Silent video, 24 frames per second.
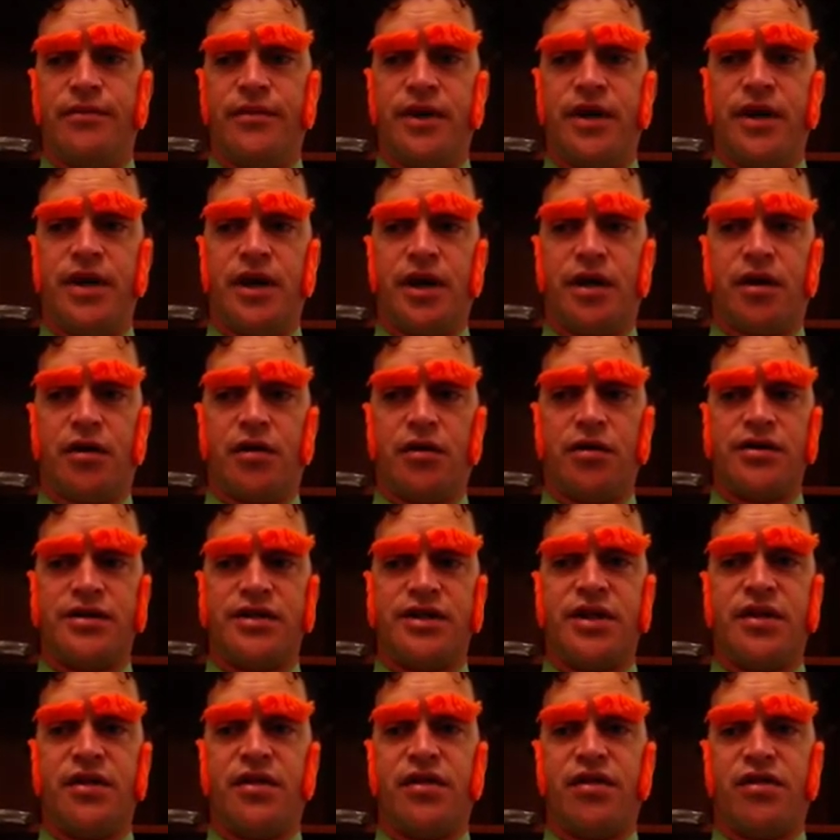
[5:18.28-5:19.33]
It occurs
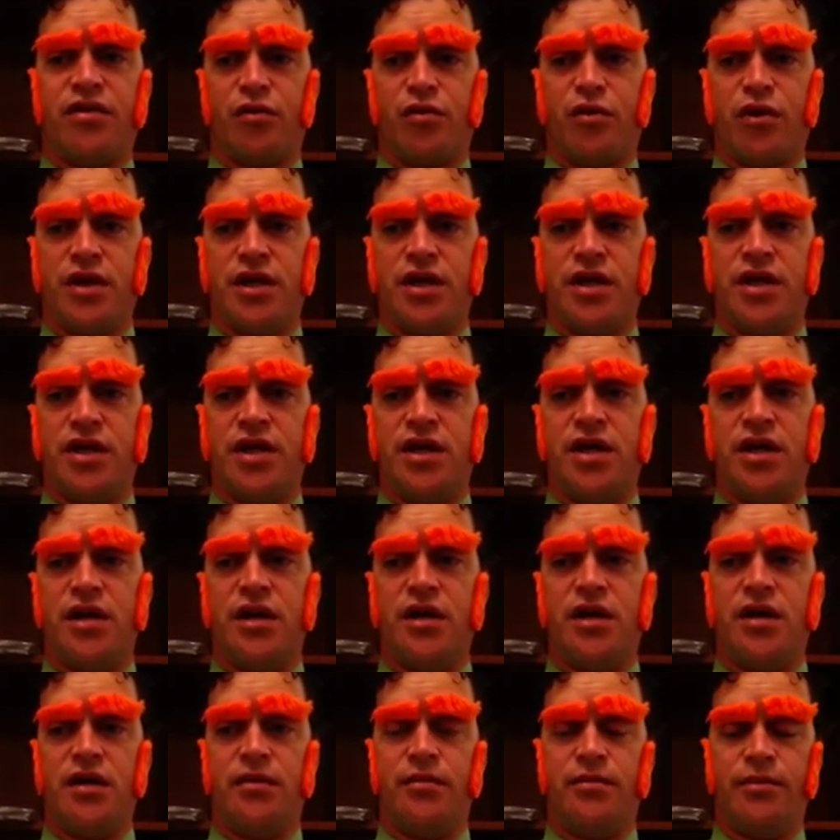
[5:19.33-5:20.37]
in 3
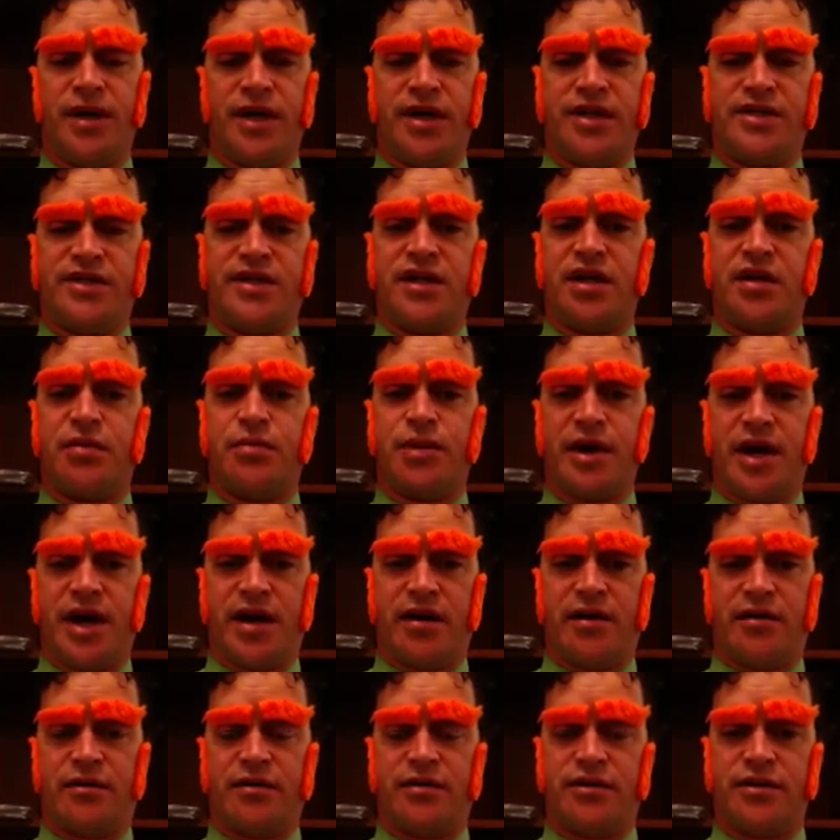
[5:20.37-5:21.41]
basic
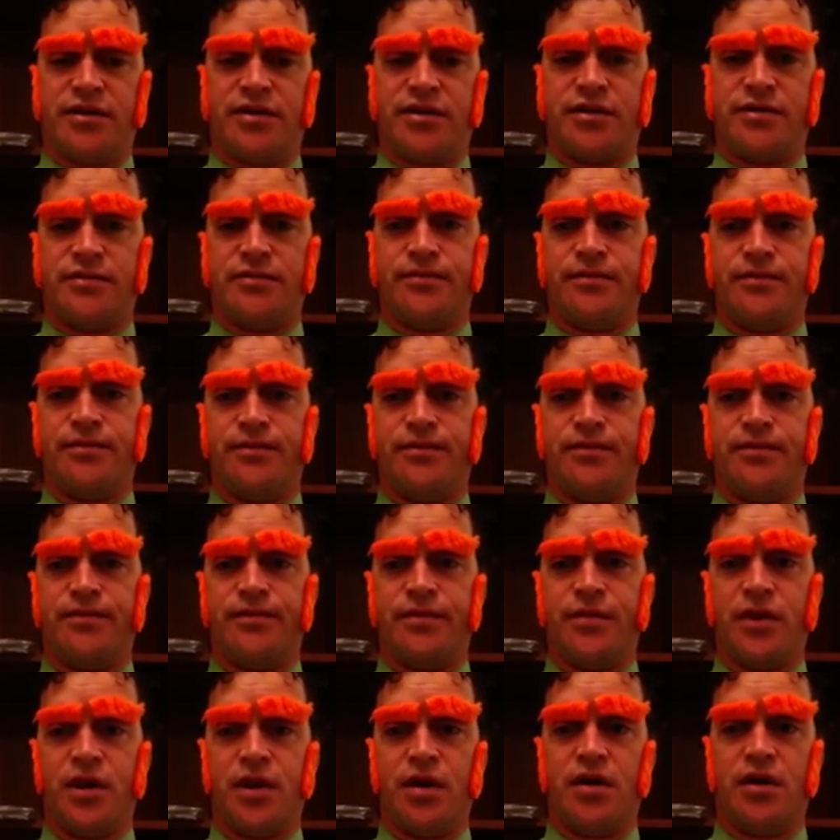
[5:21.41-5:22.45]
patterns.
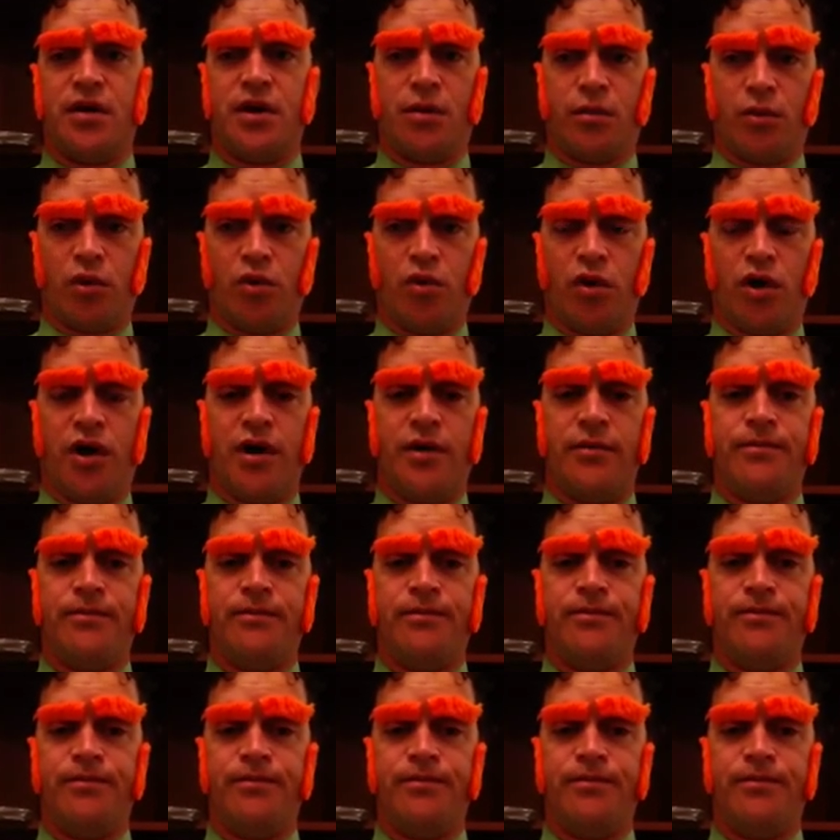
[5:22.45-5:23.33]
Number 1,